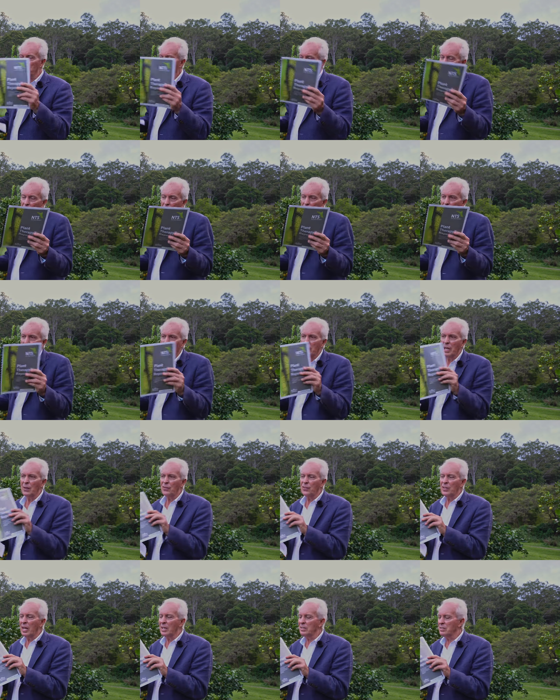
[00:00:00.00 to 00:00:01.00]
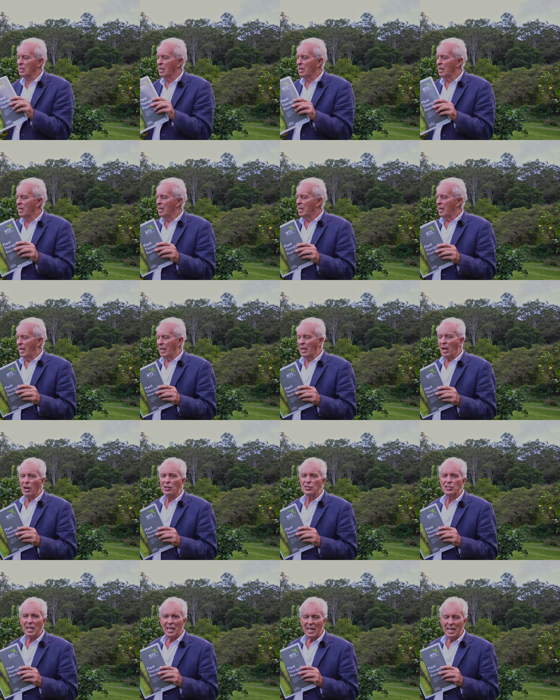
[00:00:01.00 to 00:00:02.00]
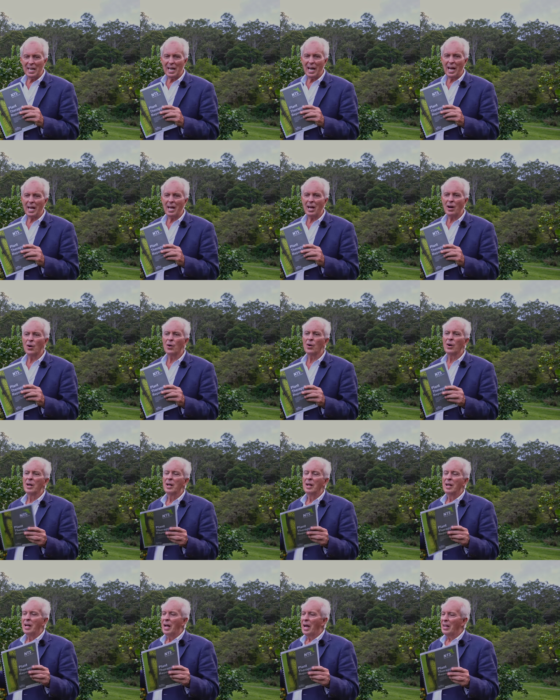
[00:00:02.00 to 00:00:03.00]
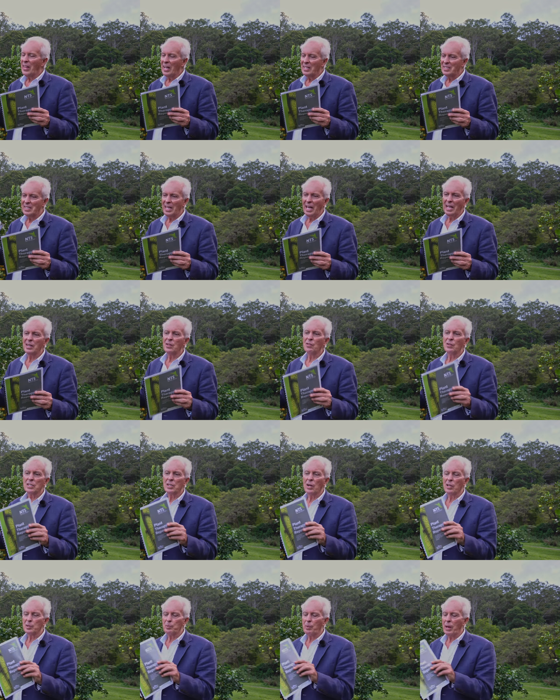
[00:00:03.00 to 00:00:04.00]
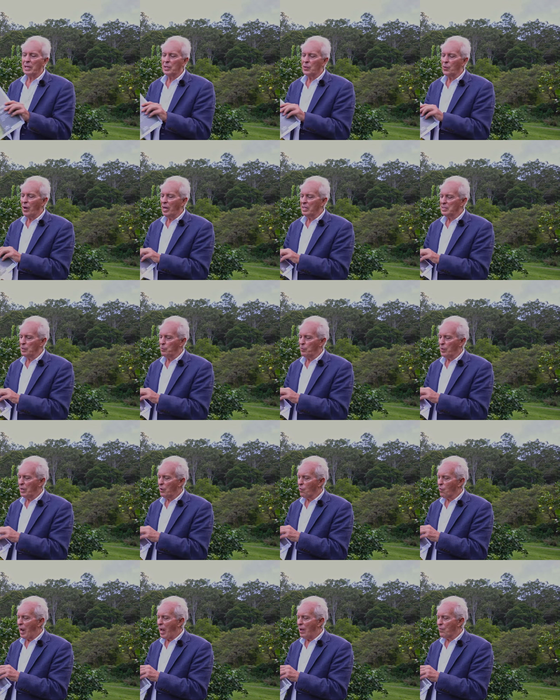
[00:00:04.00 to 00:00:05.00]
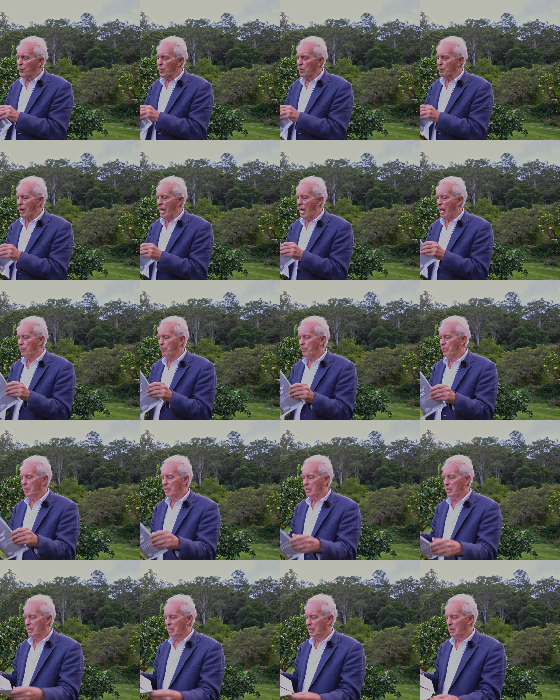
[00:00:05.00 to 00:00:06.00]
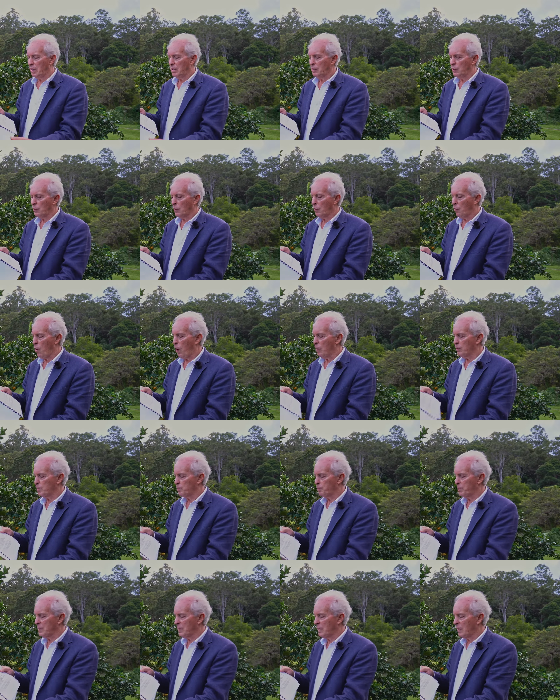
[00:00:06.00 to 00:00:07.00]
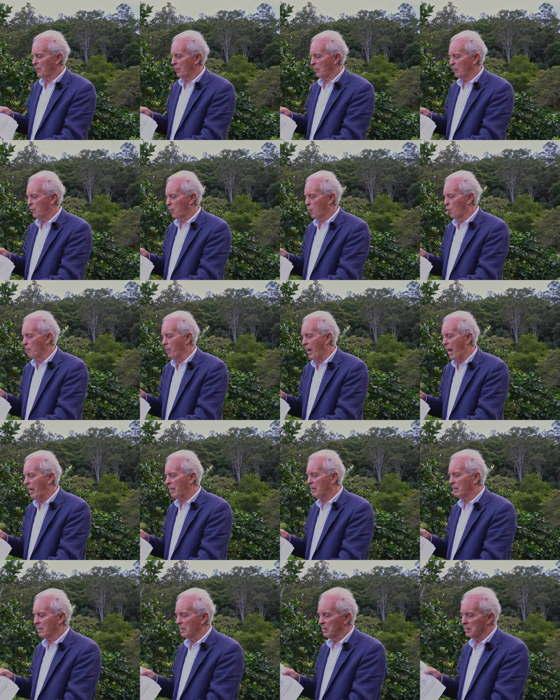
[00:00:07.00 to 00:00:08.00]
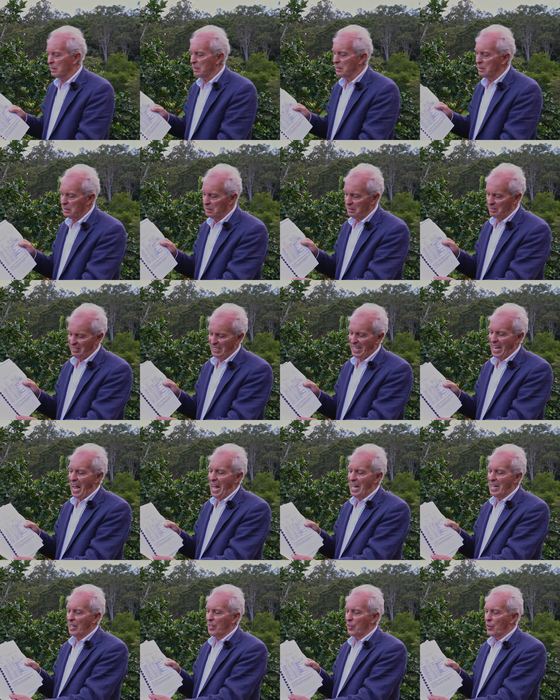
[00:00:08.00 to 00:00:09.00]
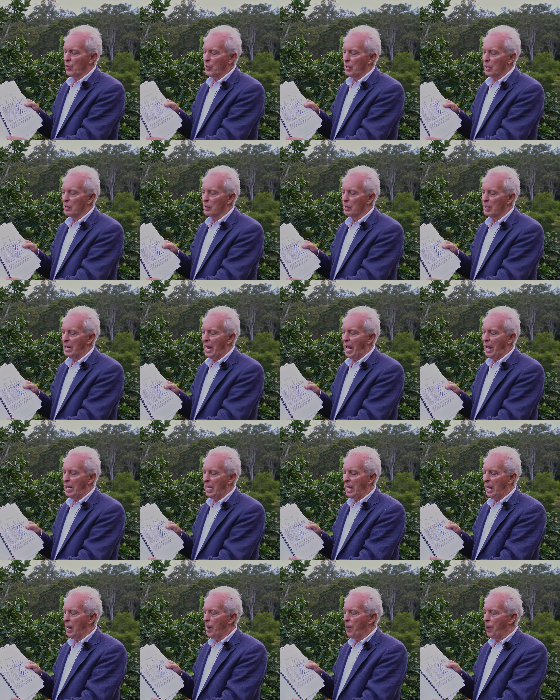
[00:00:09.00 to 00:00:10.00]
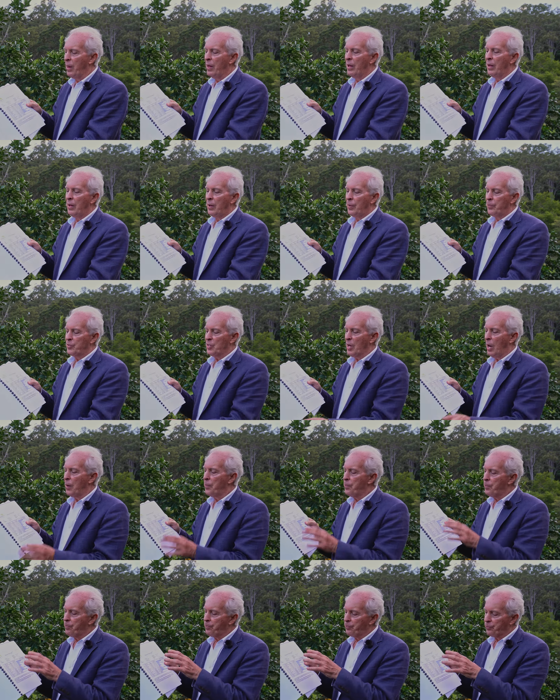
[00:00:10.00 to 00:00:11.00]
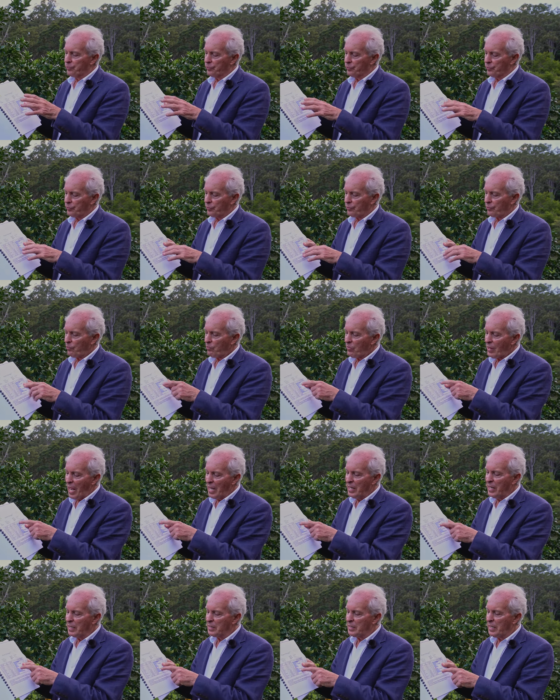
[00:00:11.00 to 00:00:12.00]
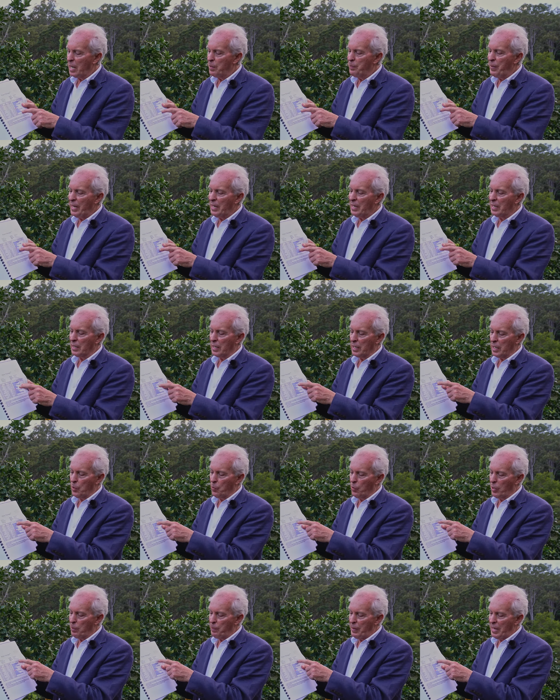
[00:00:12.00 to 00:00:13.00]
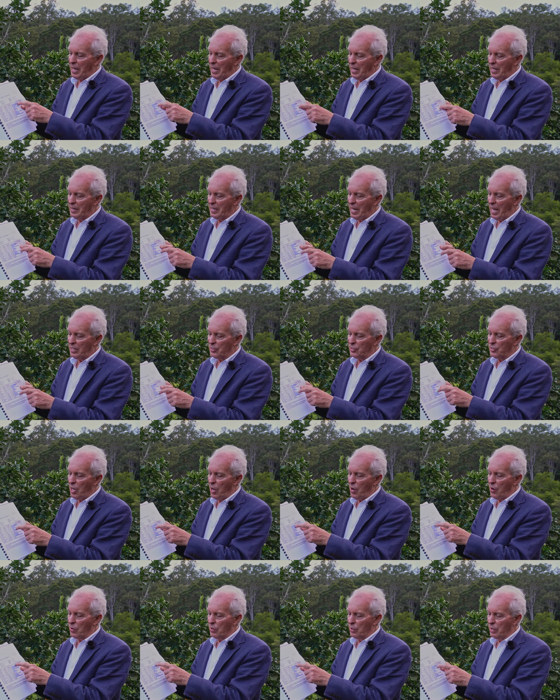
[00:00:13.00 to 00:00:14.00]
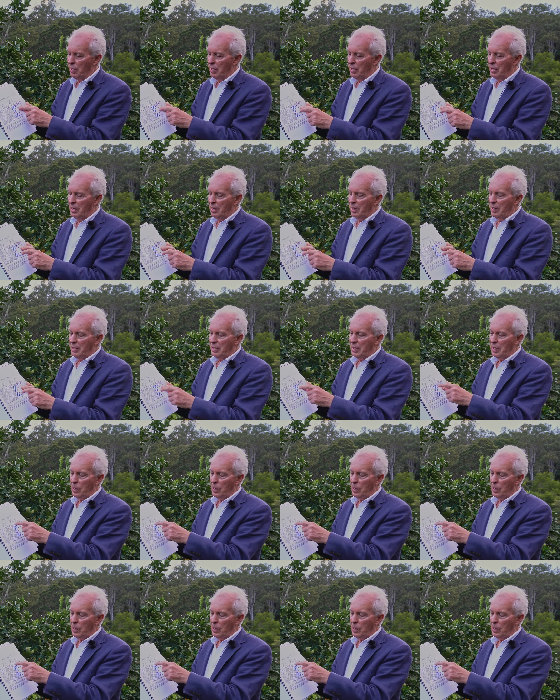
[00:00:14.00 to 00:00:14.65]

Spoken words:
So you do a leaf test, it goes to EAL, they send the results back to us, and we graph them up into a crop-specific format. This is garlic that you're looking at here. So, and you can see immediately you want to be in that zone. You